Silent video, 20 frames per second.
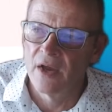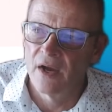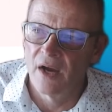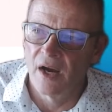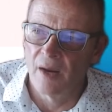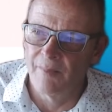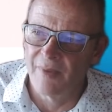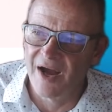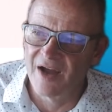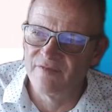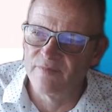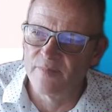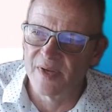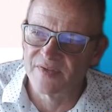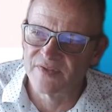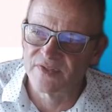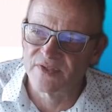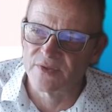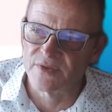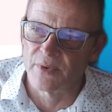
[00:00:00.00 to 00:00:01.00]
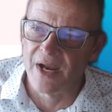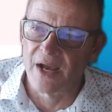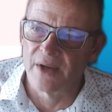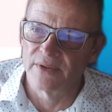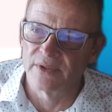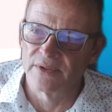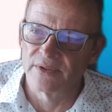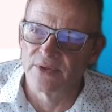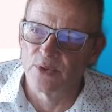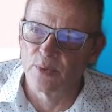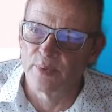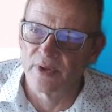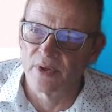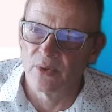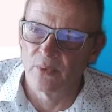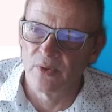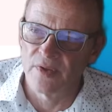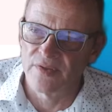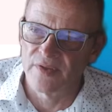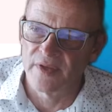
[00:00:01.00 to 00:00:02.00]
I've messed around a little bit
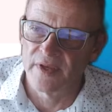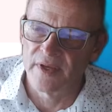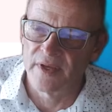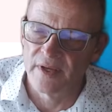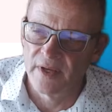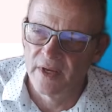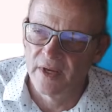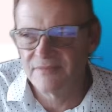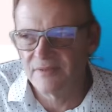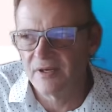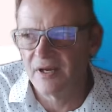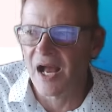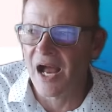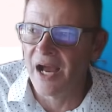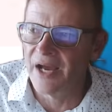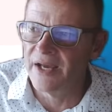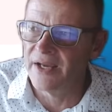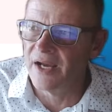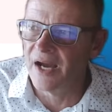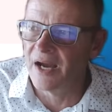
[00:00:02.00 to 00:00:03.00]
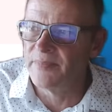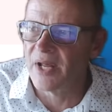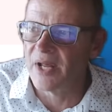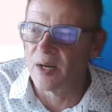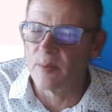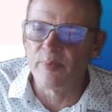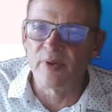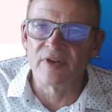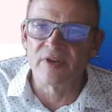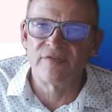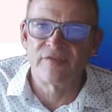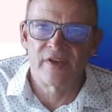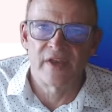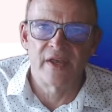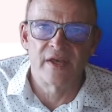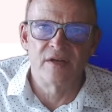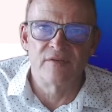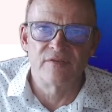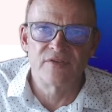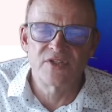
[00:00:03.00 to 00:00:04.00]
with it. I'm not a big
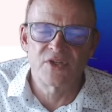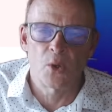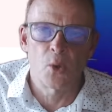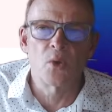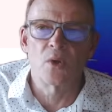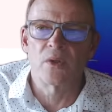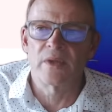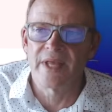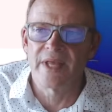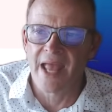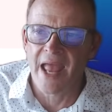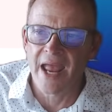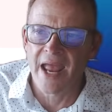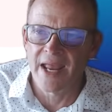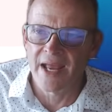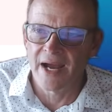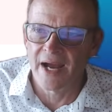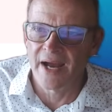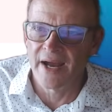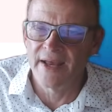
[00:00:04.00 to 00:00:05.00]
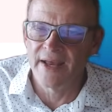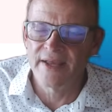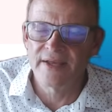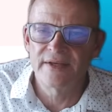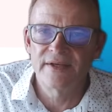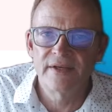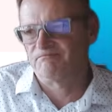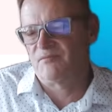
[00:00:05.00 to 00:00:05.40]
fan of totally AI.